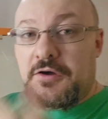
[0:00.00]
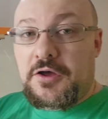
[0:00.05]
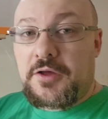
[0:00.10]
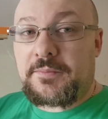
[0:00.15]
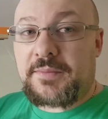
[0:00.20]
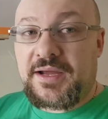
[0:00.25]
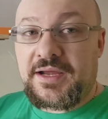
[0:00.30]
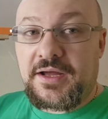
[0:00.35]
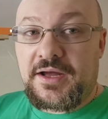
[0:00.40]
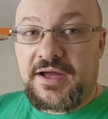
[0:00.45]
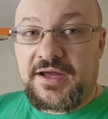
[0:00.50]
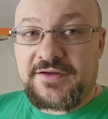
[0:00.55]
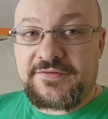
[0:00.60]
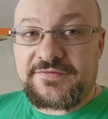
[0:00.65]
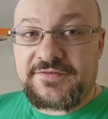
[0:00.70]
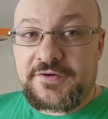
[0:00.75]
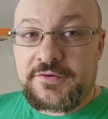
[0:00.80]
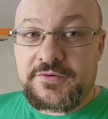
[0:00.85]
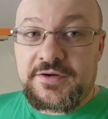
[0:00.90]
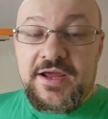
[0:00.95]
on my
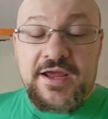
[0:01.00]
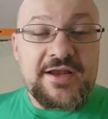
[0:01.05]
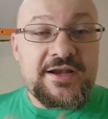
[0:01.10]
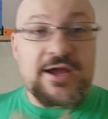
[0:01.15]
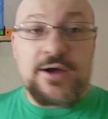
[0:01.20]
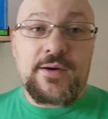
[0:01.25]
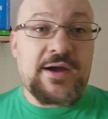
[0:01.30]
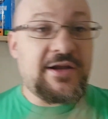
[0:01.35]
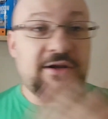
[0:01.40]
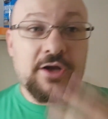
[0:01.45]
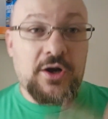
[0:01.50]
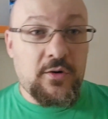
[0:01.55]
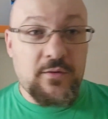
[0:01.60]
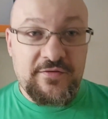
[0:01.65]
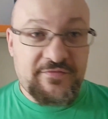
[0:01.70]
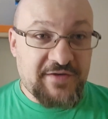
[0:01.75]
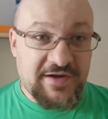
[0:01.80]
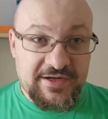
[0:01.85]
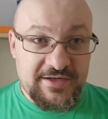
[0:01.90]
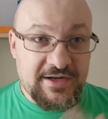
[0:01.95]
iPhone. Now, I know
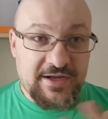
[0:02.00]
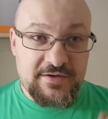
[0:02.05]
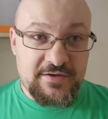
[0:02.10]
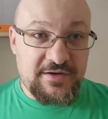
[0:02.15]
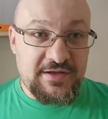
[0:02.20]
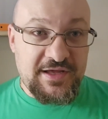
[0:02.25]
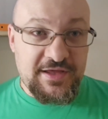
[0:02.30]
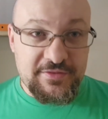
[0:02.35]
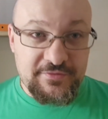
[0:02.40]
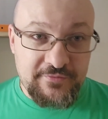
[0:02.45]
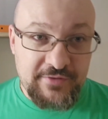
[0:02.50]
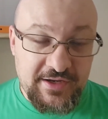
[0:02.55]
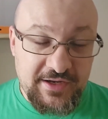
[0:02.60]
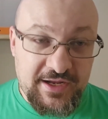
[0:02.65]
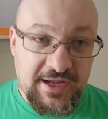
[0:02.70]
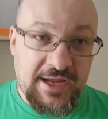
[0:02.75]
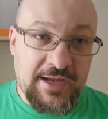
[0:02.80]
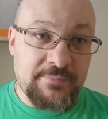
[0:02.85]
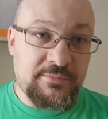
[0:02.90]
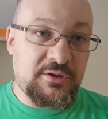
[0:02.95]
if I connect an Ethernet
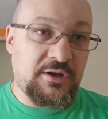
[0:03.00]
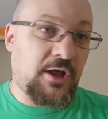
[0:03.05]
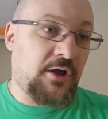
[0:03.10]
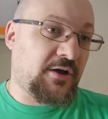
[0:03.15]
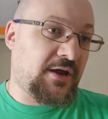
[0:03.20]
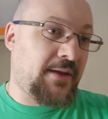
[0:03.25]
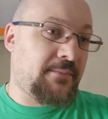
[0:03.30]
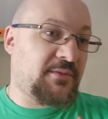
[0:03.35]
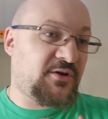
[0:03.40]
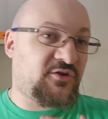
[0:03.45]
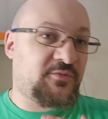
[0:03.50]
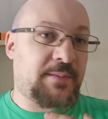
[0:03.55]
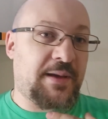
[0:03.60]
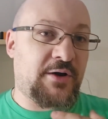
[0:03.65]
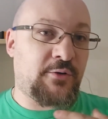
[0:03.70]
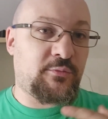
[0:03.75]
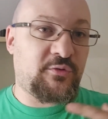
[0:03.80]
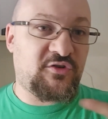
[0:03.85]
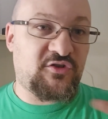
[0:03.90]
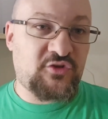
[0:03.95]
cable, I'll get much
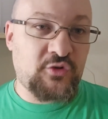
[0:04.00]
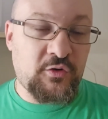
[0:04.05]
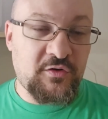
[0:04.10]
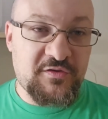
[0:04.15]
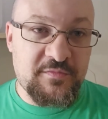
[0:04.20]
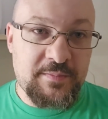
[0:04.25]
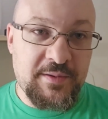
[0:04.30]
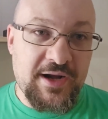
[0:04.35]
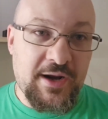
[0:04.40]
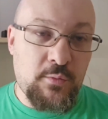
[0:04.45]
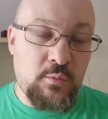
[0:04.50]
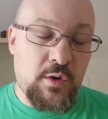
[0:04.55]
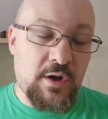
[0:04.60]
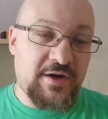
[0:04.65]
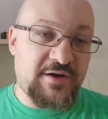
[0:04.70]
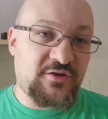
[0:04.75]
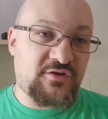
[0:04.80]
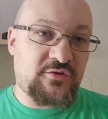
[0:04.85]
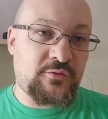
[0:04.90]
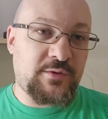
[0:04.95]
better results, but I
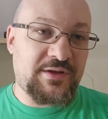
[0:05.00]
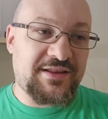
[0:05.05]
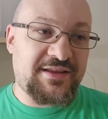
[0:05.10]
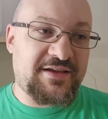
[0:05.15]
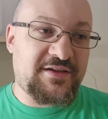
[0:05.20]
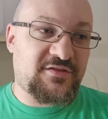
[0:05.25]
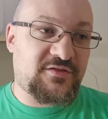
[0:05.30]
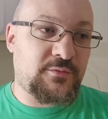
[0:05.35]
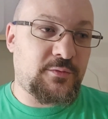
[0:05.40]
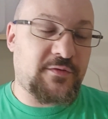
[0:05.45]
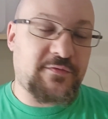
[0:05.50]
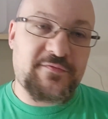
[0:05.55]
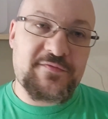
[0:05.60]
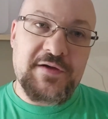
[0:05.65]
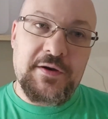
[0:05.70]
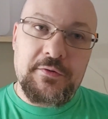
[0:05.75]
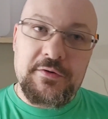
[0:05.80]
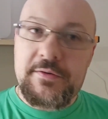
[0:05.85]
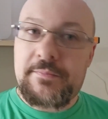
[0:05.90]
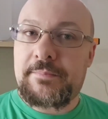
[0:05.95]
wanted to at least do a
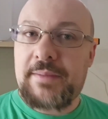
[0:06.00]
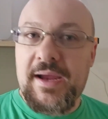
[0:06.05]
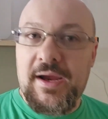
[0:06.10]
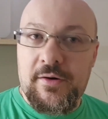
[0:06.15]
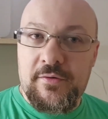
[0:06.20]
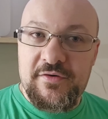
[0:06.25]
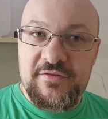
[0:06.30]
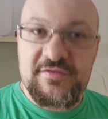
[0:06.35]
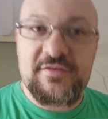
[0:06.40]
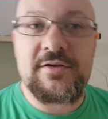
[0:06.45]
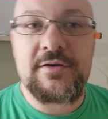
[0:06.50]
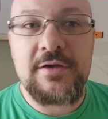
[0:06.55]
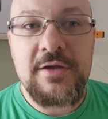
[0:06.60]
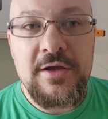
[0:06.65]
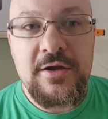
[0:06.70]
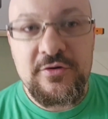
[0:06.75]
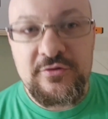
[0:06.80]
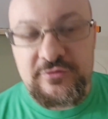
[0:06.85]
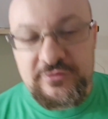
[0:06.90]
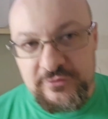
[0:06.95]
fair comparison
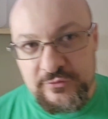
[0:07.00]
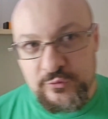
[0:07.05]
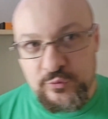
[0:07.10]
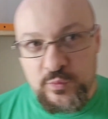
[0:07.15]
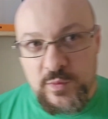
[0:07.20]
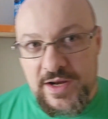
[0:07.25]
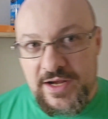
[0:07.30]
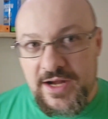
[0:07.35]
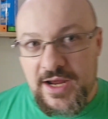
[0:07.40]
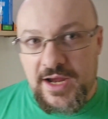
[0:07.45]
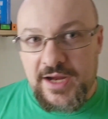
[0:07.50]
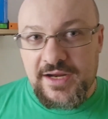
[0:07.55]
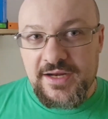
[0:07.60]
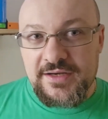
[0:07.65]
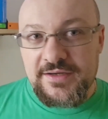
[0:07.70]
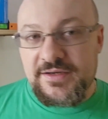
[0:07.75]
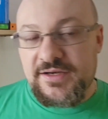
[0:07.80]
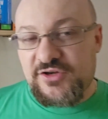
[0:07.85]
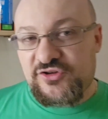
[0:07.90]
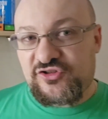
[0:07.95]
to when I
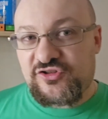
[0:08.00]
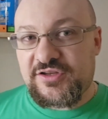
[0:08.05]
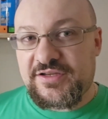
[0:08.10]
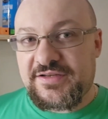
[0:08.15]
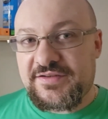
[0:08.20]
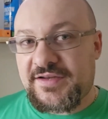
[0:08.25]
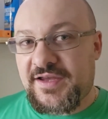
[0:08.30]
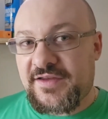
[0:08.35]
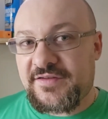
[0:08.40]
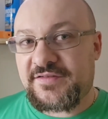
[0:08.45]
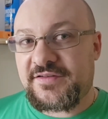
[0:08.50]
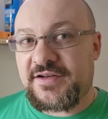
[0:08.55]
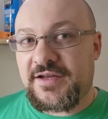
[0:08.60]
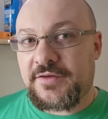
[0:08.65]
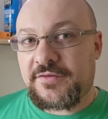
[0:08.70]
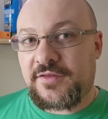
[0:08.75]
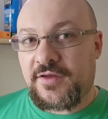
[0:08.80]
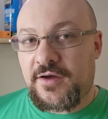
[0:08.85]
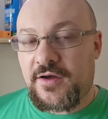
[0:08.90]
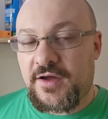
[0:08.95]
initially tested
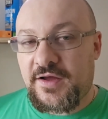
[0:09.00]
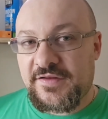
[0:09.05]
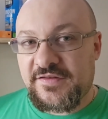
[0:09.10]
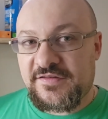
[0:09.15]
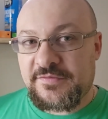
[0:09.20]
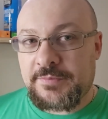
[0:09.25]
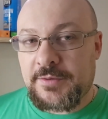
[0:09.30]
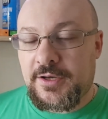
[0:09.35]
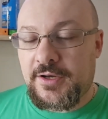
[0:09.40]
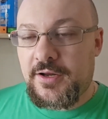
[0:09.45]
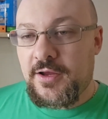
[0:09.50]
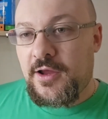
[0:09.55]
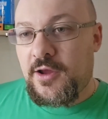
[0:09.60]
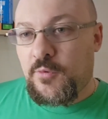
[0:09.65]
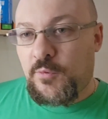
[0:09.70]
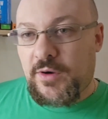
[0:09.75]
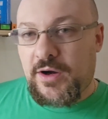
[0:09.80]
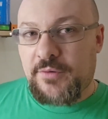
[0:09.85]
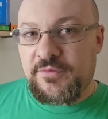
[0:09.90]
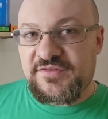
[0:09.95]
out the hotspot,
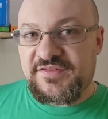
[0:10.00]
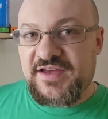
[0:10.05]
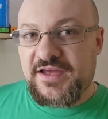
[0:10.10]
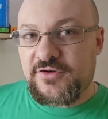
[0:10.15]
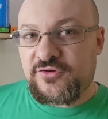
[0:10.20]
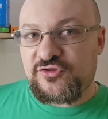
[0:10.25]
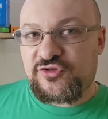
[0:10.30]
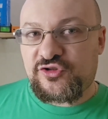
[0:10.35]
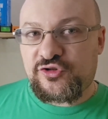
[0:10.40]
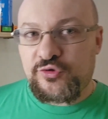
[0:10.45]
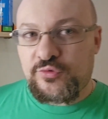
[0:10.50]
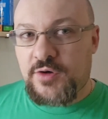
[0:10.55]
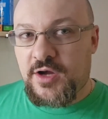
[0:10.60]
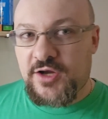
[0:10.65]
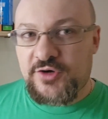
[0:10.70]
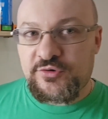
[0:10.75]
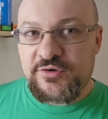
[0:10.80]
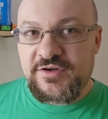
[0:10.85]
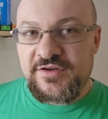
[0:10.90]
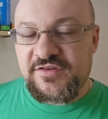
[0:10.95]
where I was getting
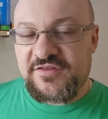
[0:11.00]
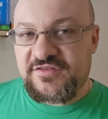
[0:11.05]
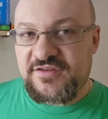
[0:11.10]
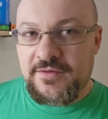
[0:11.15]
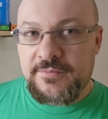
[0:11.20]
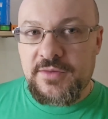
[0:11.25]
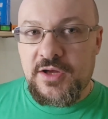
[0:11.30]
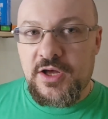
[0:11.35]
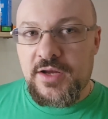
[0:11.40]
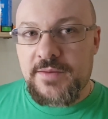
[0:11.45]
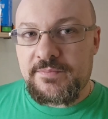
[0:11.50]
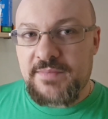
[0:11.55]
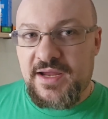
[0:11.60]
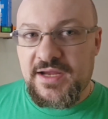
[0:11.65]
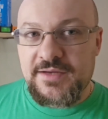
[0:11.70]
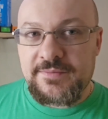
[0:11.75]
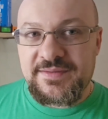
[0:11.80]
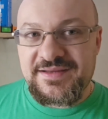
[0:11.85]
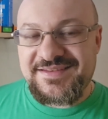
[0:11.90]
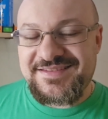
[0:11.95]
200 and some odd
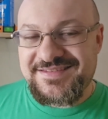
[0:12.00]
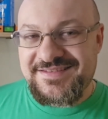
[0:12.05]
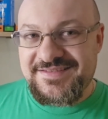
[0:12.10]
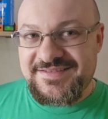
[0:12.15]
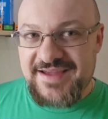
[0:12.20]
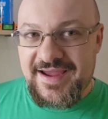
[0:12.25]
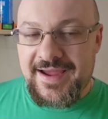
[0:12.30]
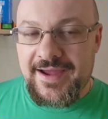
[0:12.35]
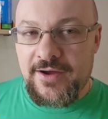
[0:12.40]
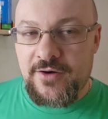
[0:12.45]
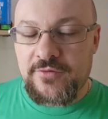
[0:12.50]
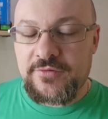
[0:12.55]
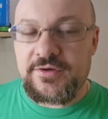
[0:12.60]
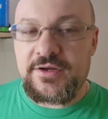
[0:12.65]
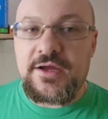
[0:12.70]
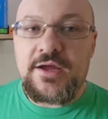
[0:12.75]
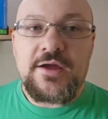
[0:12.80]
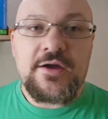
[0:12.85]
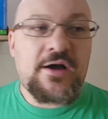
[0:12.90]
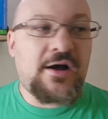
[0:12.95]
megabits down